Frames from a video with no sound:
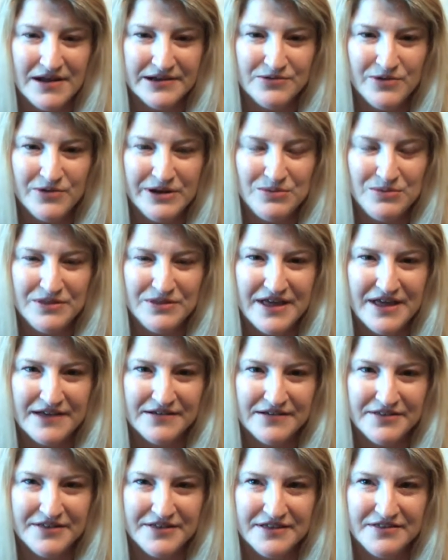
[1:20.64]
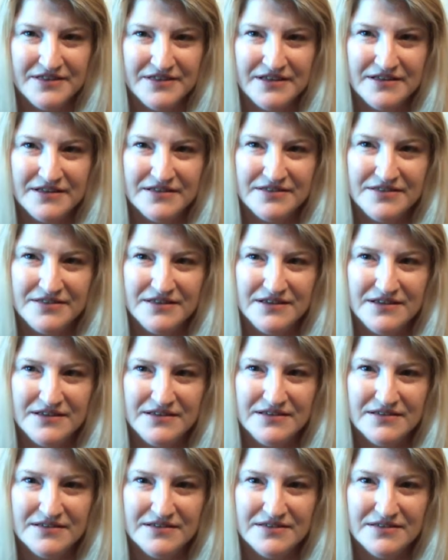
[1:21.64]
agree with that. I think that
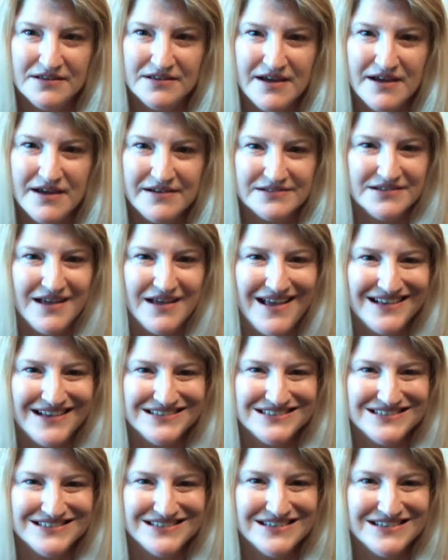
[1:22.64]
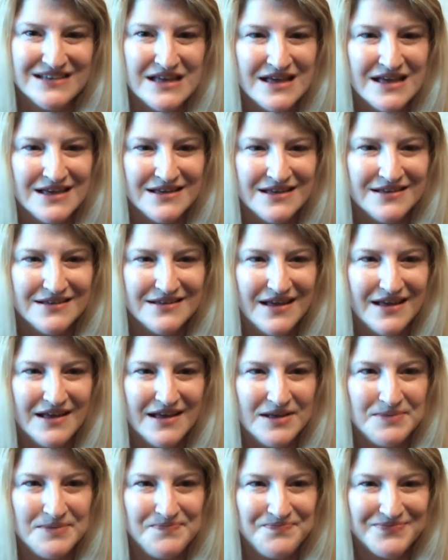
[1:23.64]
the character has to
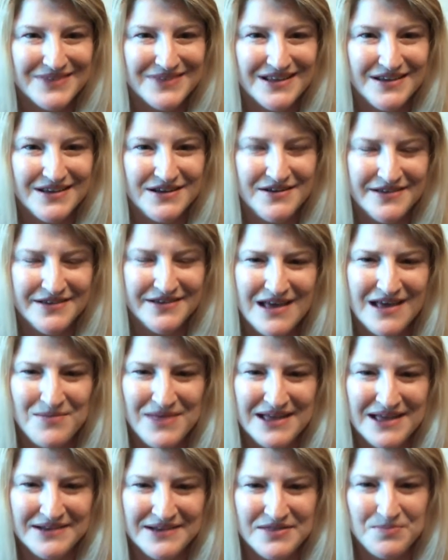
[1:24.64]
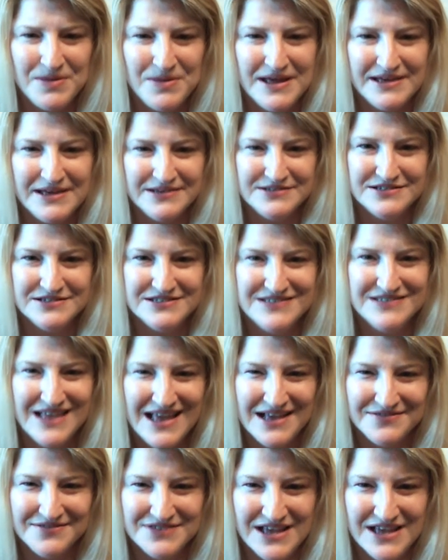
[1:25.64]
come out of the pages. They
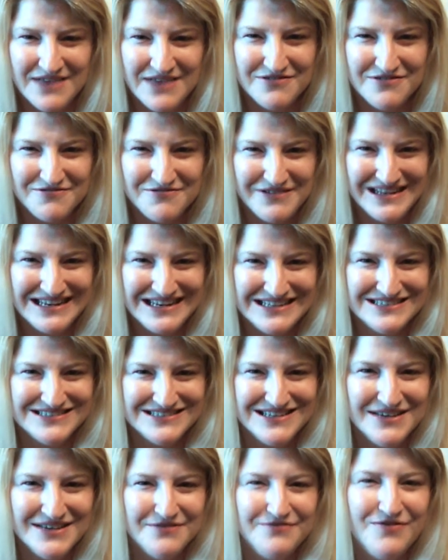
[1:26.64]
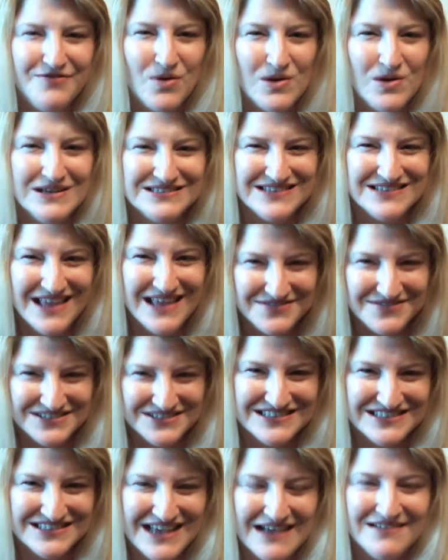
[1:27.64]
have to have a realistic voice. They have to
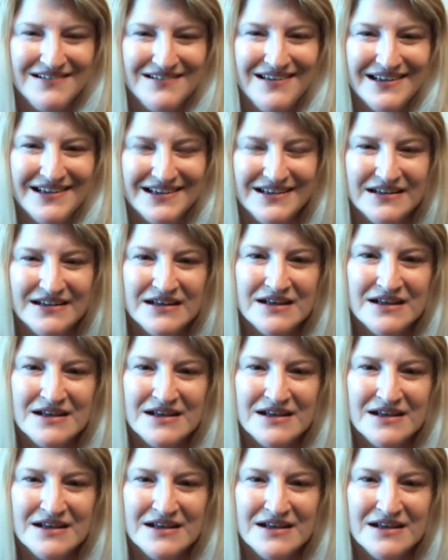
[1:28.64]
sound like a